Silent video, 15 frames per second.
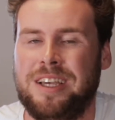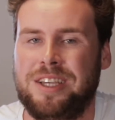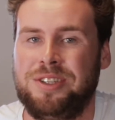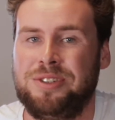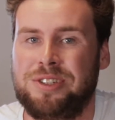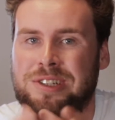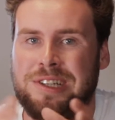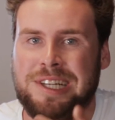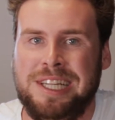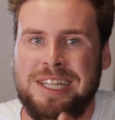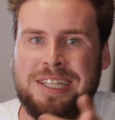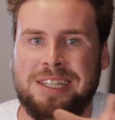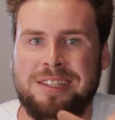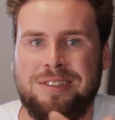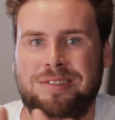You could lean
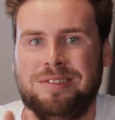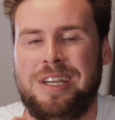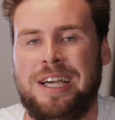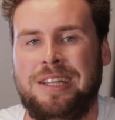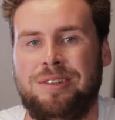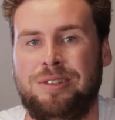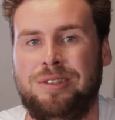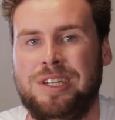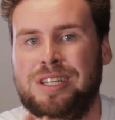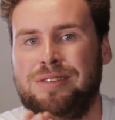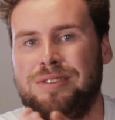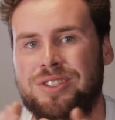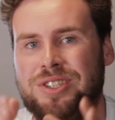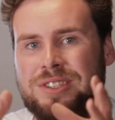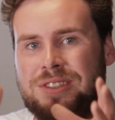into that, or
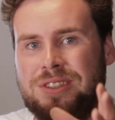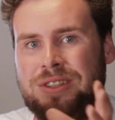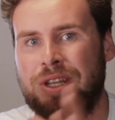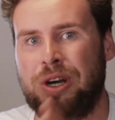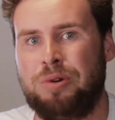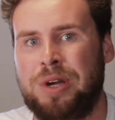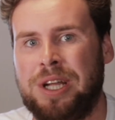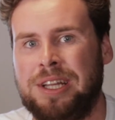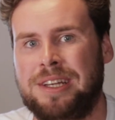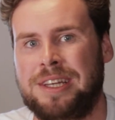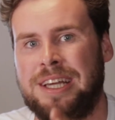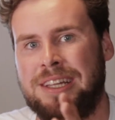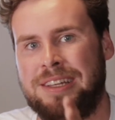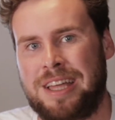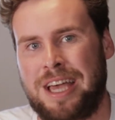even just knowing
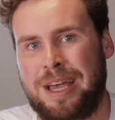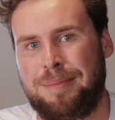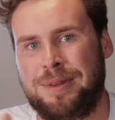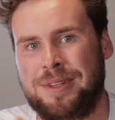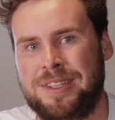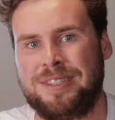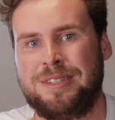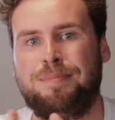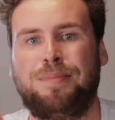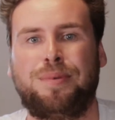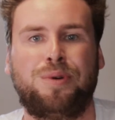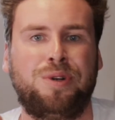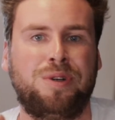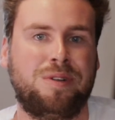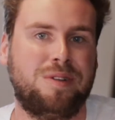that it happened is
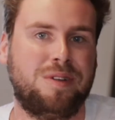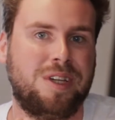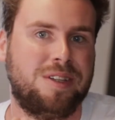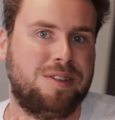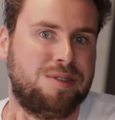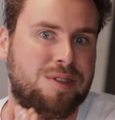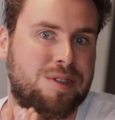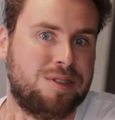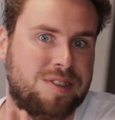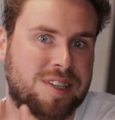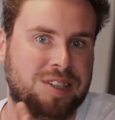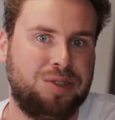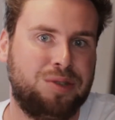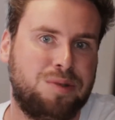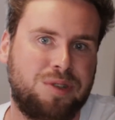important to
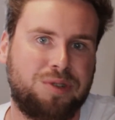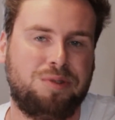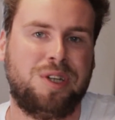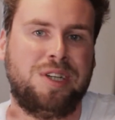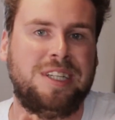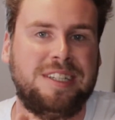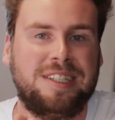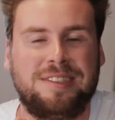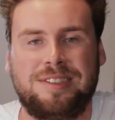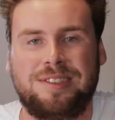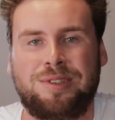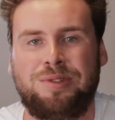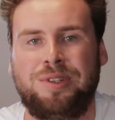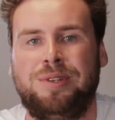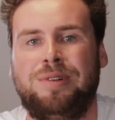continue creating this
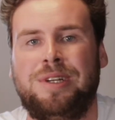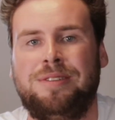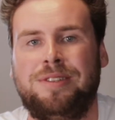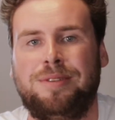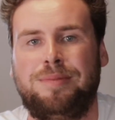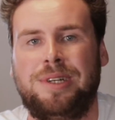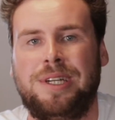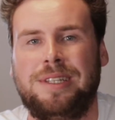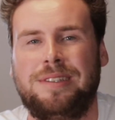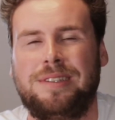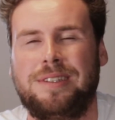story around the brand.